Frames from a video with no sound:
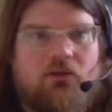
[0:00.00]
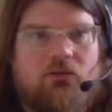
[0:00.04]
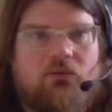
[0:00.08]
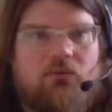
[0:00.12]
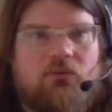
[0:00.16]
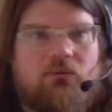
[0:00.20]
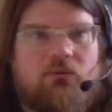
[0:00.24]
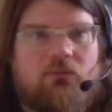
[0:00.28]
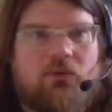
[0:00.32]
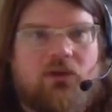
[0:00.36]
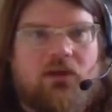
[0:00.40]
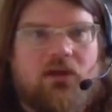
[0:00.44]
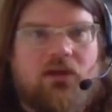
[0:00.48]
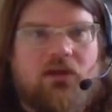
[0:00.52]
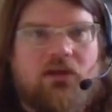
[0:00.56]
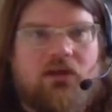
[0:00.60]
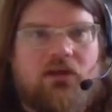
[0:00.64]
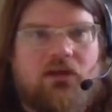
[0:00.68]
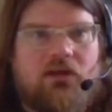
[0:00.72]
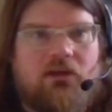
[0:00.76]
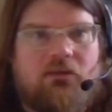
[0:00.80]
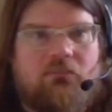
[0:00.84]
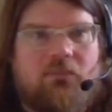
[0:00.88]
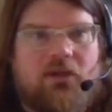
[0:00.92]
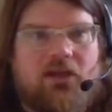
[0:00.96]
we're going
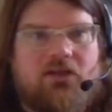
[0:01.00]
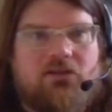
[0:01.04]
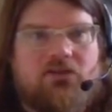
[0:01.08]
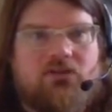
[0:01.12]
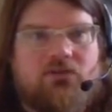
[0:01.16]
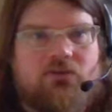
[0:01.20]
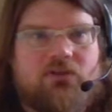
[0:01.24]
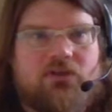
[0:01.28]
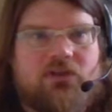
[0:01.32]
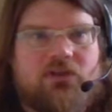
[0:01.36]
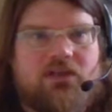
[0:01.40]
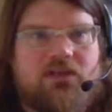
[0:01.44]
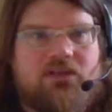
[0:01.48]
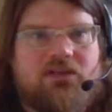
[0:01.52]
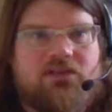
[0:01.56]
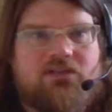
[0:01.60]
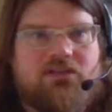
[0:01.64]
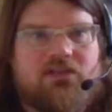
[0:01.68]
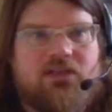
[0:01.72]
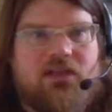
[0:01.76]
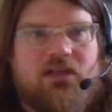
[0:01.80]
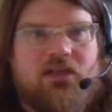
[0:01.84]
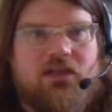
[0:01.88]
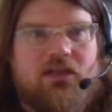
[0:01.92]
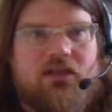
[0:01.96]
to make sure that
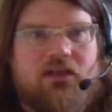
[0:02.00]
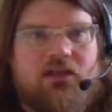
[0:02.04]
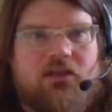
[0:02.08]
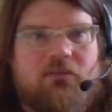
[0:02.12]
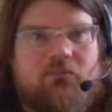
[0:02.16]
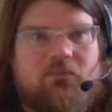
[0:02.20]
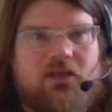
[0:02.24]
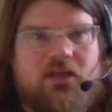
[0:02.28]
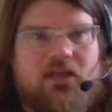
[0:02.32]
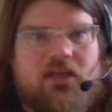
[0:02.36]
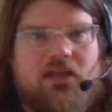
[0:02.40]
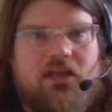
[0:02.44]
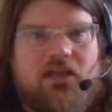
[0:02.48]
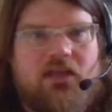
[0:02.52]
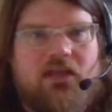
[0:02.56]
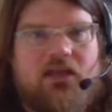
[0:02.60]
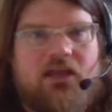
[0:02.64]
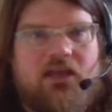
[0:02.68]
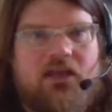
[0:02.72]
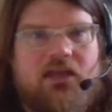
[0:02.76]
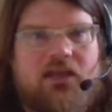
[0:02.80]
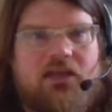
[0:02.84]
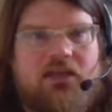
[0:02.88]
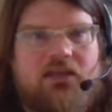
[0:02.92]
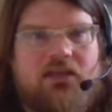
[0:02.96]
this number here
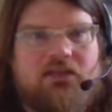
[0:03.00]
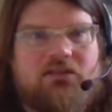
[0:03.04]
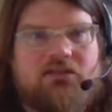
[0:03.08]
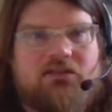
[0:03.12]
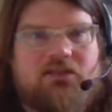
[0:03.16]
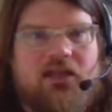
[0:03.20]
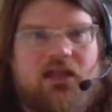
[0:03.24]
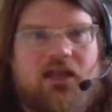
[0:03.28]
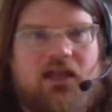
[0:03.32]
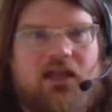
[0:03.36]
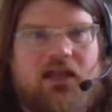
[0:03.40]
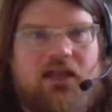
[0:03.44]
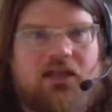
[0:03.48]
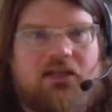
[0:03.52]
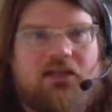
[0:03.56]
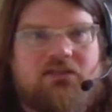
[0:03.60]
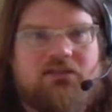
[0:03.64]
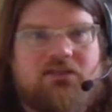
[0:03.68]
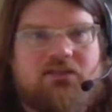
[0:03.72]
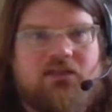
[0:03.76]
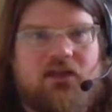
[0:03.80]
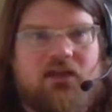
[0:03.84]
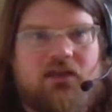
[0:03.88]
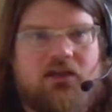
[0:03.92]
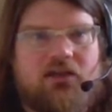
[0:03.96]
is
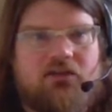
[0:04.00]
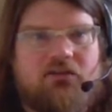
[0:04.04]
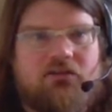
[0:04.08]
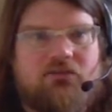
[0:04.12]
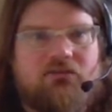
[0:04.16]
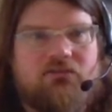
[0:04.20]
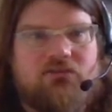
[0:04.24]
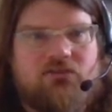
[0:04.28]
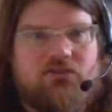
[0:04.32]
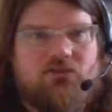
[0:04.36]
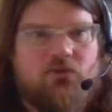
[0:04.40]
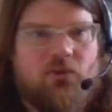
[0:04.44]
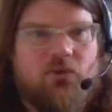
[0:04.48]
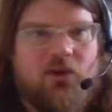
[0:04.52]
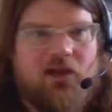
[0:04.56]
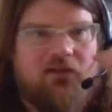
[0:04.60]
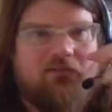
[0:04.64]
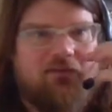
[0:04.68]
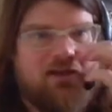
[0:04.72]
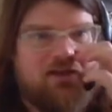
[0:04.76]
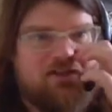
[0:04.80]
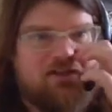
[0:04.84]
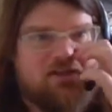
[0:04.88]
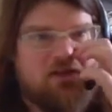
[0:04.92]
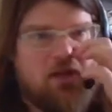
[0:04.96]
at
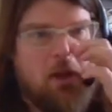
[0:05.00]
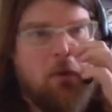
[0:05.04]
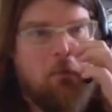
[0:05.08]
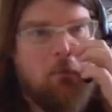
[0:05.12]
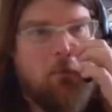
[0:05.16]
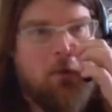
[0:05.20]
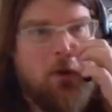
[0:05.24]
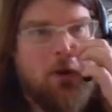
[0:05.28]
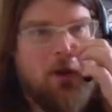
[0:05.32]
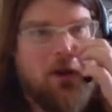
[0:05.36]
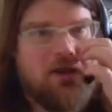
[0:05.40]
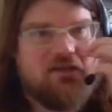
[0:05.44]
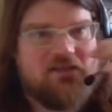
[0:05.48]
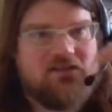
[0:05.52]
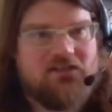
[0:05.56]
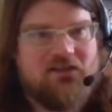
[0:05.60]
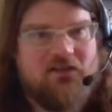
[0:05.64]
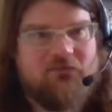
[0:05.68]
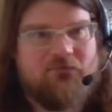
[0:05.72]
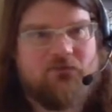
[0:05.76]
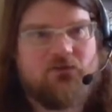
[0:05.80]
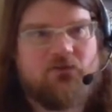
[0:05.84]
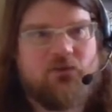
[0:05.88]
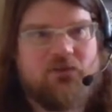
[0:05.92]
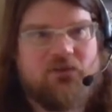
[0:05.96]
1280 by
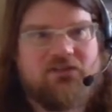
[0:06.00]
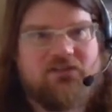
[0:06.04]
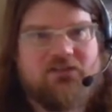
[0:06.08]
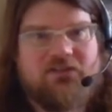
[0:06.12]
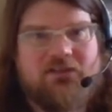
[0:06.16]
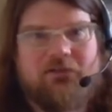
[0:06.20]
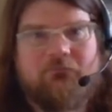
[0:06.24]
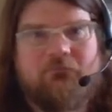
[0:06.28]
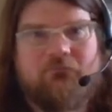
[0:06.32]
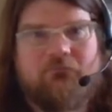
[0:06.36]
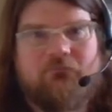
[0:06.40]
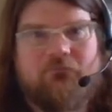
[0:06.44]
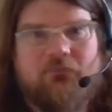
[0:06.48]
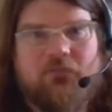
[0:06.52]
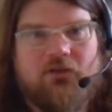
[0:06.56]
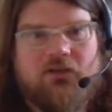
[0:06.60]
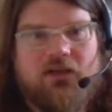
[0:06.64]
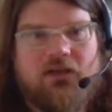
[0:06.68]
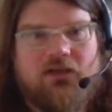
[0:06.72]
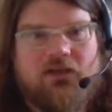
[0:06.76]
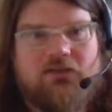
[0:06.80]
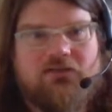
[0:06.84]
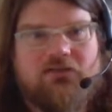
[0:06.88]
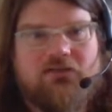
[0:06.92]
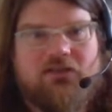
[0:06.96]
720.
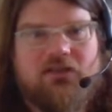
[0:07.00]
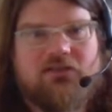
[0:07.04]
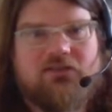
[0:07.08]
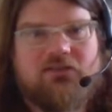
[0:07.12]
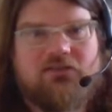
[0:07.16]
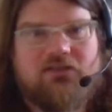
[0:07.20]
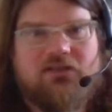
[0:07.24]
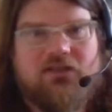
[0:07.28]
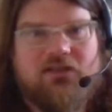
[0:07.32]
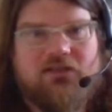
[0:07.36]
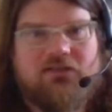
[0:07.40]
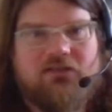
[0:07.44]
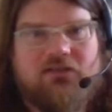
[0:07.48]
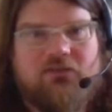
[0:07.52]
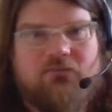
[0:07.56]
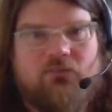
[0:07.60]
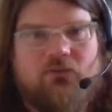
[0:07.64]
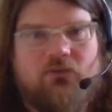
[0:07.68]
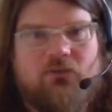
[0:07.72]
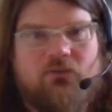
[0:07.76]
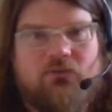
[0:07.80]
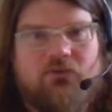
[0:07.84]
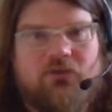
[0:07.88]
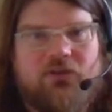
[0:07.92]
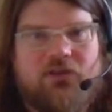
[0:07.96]
Okay, so that's an
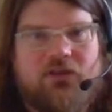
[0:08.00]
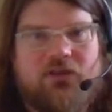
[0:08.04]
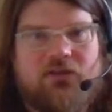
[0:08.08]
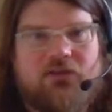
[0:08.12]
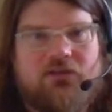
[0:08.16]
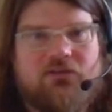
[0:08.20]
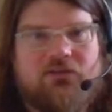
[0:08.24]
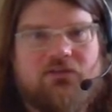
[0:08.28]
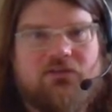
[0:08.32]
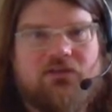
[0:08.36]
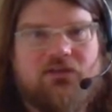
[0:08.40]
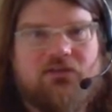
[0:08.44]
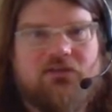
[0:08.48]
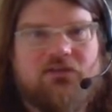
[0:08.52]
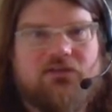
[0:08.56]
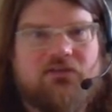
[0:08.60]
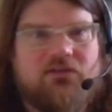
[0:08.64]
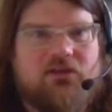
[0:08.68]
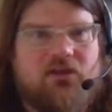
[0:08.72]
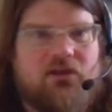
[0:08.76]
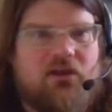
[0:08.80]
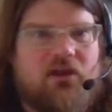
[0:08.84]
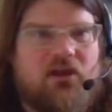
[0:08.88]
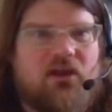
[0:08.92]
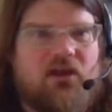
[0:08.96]
important thing. So
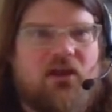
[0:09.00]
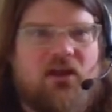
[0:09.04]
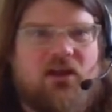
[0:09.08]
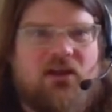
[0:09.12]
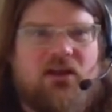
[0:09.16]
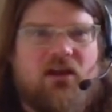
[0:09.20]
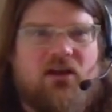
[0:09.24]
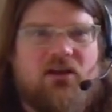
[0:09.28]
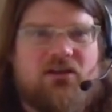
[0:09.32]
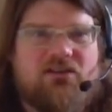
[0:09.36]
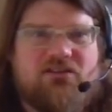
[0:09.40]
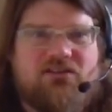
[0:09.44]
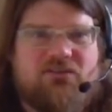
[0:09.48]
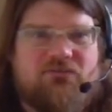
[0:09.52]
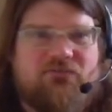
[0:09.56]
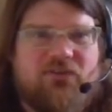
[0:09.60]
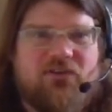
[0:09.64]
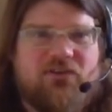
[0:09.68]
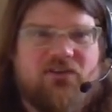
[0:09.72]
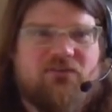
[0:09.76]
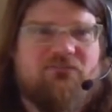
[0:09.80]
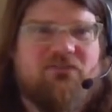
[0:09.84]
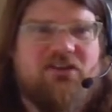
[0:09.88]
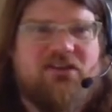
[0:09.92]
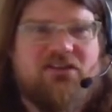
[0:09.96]
I can't. So
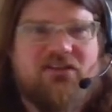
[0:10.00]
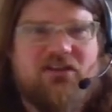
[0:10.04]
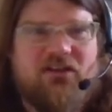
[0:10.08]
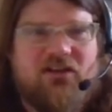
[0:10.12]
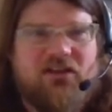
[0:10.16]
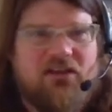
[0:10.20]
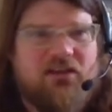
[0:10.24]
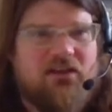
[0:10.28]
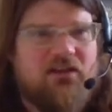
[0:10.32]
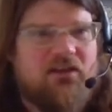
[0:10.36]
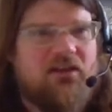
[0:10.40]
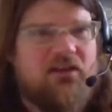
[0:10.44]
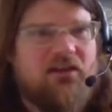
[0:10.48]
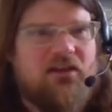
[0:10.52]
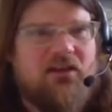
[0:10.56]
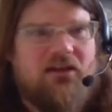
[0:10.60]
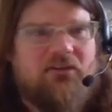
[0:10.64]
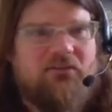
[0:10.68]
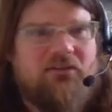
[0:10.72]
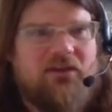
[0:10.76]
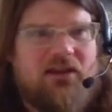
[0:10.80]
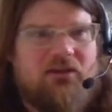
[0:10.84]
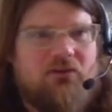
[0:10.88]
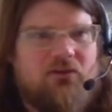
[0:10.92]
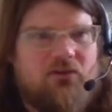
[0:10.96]
for some reason, I
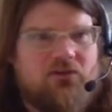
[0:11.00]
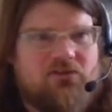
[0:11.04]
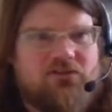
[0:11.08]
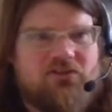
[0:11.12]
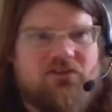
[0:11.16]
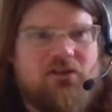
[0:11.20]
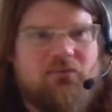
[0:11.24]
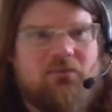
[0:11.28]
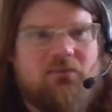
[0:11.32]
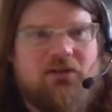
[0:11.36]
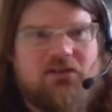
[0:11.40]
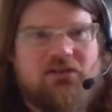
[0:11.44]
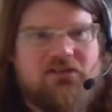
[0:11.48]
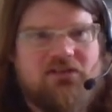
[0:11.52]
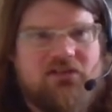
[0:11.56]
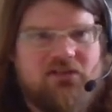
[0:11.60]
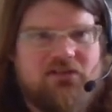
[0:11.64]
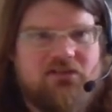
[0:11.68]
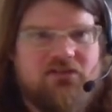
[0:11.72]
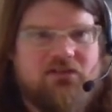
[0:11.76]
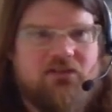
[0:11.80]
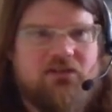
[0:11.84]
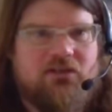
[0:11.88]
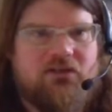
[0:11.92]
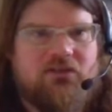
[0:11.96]
have now lost the ability
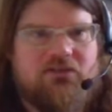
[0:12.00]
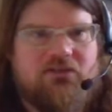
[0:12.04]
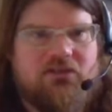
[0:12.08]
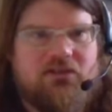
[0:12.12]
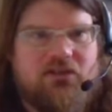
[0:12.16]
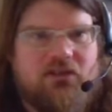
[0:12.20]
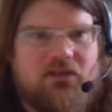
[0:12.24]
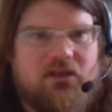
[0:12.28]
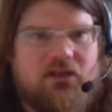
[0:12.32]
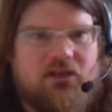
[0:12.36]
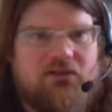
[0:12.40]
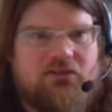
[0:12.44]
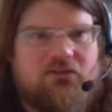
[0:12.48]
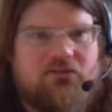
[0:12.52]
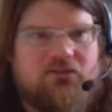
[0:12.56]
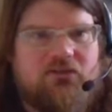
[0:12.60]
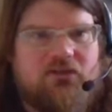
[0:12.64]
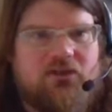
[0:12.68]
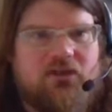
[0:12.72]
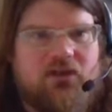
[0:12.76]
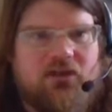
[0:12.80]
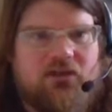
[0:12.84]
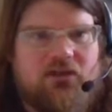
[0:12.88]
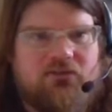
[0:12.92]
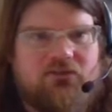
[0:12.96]
to
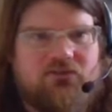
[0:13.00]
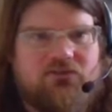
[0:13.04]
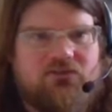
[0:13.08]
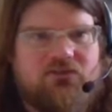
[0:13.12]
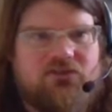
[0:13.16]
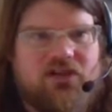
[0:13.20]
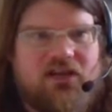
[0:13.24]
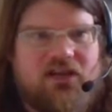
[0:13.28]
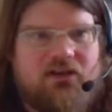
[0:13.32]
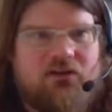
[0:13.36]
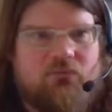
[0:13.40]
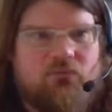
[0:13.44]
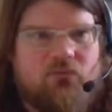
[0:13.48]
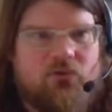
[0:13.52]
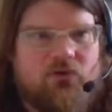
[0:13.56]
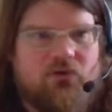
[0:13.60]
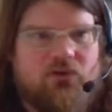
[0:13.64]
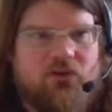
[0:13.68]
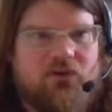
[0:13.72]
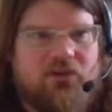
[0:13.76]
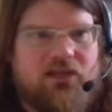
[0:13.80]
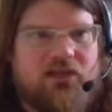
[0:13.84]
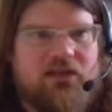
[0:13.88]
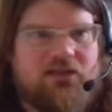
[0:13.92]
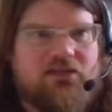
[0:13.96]
uncheck and
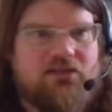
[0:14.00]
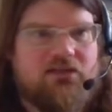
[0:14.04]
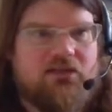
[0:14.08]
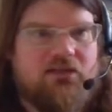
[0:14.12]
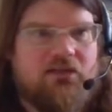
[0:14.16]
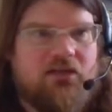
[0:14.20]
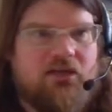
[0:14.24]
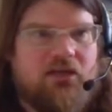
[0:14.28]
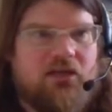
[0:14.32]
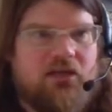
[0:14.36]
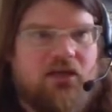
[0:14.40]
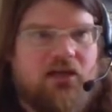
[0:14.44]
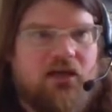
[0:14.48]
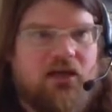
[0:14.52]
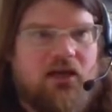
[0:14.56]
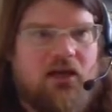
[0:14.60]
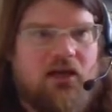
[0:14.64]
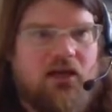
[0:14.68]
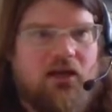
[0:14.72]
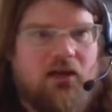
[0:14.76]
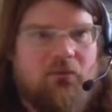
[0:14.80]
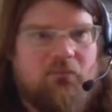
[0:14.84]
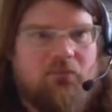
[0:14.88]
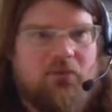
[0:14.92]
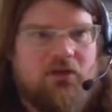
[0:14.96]
whatnot like
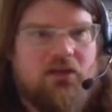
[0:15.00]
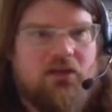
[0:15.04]
that.